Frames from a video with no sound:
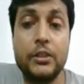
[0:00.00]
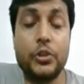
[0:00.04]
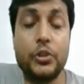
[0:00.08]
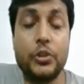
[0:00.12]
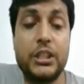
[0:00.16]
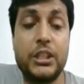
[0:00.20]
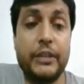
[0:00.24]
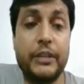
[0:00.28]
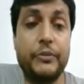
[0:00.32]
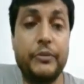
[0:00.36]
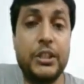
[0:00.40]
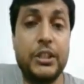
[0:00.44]
So
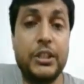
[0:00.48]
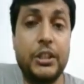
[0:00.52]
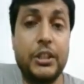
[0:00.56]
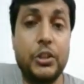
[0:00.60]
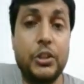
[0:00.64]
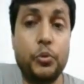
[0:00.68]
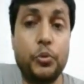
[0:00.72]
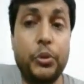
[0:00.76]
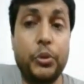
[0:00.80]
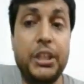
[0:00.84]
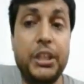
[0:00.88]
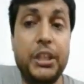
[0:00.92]
70
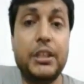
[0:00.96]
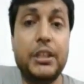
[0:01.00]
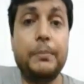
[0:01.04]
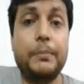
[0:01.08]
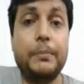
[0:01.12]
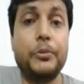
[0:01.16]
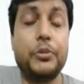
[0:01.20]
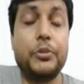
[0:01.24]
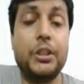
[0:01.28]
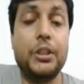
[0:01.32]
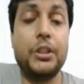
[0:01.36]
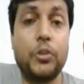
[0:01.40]
to
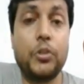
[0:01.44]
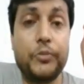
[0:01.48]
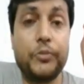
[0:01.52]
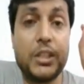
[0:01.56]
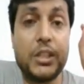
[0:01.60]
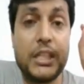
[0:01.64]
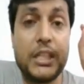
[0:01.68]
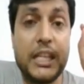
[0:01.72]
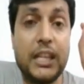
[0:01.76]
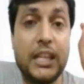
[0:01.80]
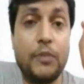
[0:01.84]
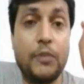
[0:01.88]
80% of
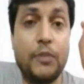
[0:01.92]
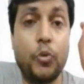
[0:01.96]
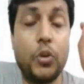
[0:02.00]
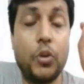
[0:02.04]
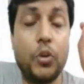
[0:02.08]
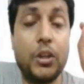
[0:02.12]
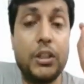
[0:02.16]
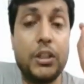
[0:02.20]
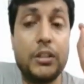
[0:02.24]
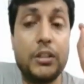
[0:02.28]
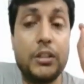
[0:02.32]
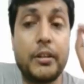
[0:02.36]
the cell
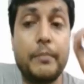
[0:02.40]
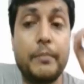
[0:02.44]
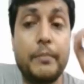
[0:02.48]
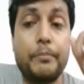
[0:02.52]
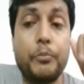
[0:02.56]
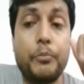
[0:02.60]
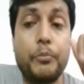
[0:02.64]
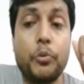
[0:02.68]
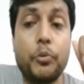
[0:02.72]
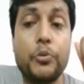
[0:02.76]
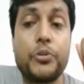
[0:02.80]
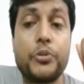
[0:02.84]
wall is
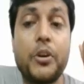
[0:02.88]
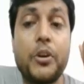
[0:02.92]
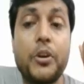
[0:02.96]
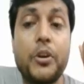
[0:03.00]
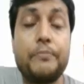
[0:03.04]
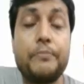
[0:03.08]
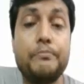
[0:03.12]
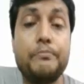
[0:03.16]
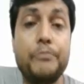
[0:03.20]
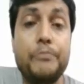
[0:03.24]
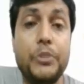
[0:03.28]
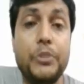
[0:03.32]
composed
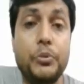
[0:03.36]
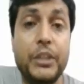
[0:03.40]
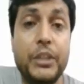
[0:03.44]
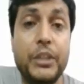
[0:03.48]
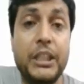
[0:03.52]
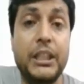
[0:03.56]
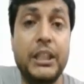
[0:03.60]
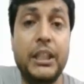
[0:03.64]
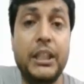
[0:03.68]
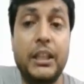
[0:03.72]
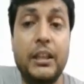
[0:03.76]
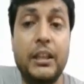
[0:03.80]
of
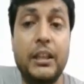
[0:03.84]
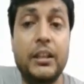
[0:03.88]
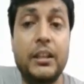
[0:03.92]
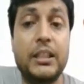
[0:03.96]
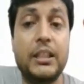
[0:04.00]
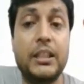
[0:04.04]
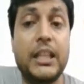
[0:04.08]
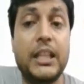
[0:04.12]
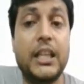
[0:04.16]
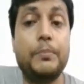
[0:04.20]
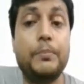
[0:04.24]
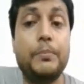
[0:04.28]
murine,
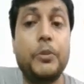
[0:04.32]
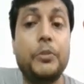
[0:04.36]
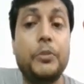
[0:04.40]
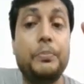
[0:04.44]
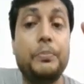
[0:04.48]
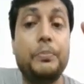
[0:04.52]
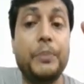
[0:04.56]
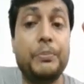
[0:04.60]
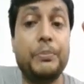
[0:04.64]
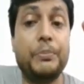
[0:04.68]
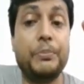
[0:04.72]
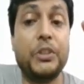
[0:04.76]
a type
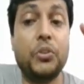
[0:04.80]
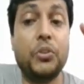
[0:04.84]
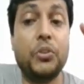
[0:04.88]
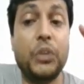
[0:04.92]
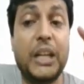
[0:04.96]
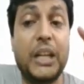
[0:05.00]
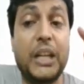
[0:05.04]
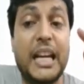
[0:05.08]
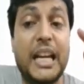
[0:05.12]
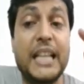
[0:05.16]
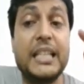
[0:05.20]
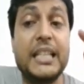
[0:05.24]
of
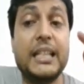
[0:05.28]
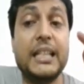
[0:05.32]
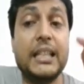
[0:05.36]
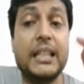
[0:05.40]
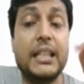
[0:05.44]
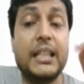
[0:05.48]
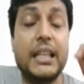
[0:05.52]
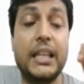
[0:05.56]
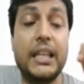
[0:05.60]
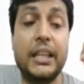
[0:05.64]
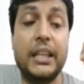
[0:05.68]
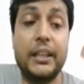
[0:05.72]

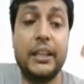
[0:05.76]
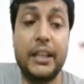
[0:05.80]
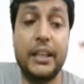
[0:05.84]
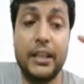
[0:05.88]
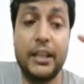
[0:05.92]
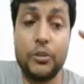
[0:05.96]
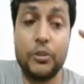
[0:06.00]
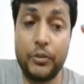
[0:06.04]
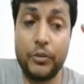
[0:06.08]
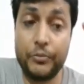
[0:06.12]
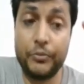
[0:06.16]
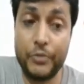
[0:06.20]
peptidoglycan in
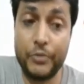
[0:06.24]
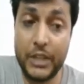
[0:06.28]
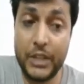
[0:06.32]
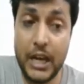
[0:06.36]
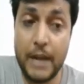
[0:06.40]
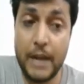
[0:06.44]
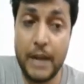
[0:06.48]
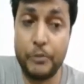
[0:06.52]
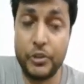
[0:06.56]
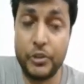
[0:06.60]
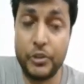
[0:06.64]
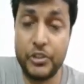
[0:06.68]
case of
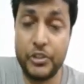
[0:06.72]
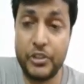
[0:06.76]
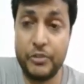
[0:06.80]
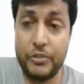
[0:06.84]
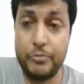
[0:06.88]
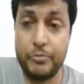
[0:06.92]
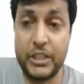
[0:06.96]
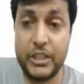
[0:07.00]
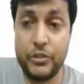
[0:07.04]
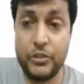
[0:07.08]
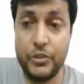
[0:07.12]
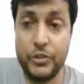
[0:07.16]

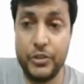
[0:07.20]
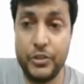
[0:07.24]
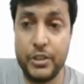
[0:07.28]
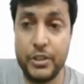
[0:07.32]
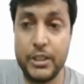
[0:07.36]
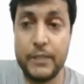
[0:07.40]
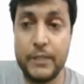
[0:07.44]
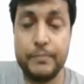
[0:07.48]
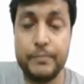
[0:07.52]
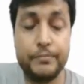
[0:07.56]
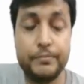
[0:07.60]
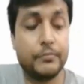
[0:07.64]
gram-positive
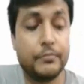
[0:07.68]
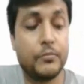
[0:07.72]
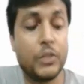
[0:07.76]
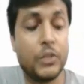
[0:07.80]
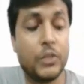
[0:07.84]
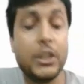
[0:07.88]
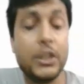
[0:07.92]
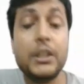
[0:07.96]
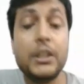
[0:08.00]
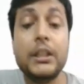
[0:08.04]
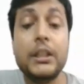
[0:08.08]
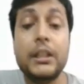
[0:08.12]
bacteria.
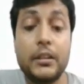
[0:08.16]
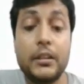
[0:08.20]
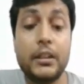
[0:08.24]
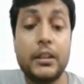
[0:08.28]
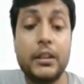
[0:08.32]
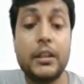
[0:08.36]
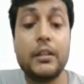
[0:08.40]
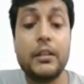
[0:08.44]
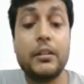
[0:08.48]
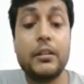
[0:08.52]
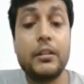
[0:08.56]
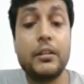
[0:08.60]

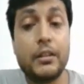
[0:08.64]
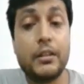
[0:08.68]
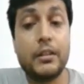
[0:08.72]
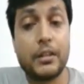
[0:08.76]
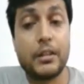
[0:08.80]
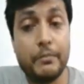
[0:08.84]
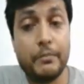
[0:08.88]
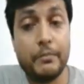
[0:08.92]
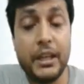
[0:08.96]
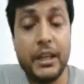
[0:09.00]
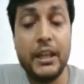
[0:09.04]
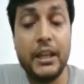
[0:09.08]
The
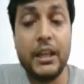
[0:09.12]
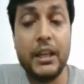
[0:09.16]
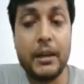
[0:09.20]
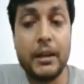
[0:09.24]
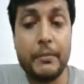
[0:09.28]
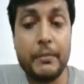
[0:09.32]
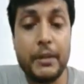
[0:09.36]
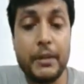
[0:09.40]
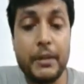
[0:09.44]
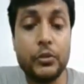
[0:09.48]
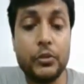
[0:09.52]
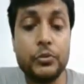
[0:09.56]

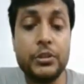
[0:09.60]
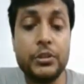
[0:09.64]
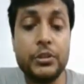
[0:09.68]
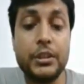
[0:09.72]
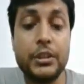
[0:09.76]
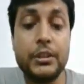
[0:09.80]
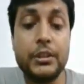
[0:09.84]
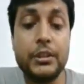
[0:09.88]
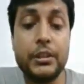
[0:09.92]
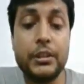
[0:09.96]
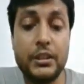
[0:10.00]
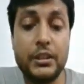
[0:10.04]
remaining
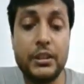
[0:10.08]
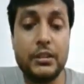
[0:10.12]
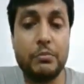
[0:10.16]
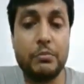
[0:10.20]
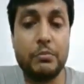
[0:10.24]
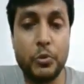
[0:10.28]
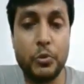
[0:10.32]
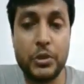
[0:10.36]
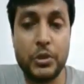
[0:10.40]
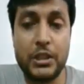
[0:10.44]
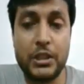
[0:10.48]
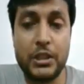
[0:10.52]
amount
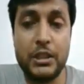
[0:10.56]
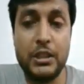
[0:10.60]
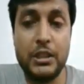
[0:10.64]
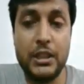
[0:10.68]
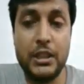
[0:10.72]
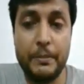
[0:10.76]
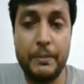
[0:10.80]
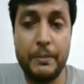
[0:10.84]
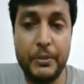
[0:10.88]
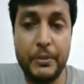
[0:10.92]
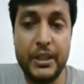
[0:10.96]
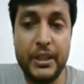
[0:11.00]
is
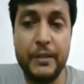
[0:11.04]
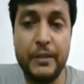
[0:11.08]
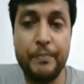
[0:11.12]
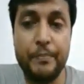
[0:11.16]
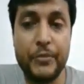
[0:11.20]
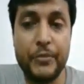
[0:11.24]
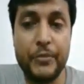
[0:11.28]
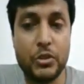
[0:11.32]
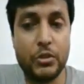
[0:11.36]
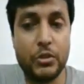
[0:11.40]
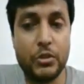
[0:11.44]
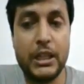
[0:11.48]
mostly lipid.
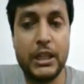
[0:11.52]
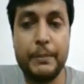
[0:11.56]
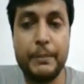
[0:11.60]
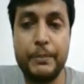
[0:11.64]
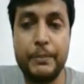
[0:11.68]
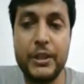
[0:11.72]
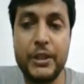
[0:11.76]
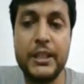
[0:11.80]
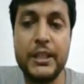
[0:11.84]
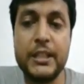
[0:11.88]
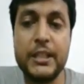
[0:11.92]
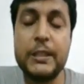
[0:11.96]
So
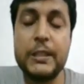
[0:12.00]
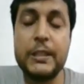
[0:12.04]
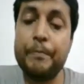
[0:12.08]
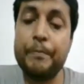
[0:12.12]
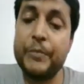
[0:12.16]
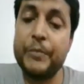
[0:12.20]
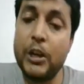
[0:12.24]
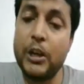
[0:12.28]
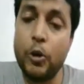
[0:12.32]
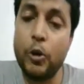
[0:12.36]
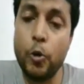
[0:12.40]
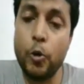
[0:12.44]
lipid is
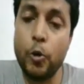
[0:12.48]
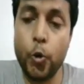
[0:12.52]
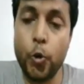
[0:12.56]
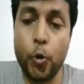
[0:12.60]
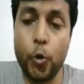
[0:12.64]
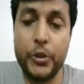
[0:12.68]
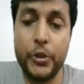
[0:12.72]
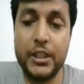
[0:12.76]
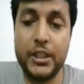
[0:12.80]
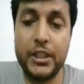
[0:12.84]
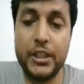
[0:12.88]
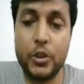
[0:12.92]

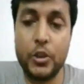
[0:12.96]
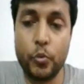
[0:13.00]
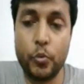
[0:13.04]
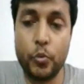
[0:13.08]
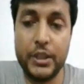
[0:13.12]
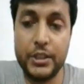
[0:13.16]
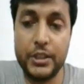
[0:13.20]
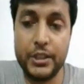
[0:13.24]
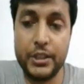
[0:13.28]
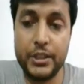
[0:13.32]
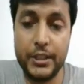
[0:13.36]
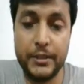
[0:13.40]
low in
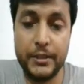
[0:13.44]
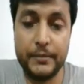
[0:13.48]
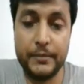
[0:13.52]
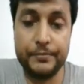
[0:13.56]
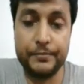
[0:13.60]
quantity.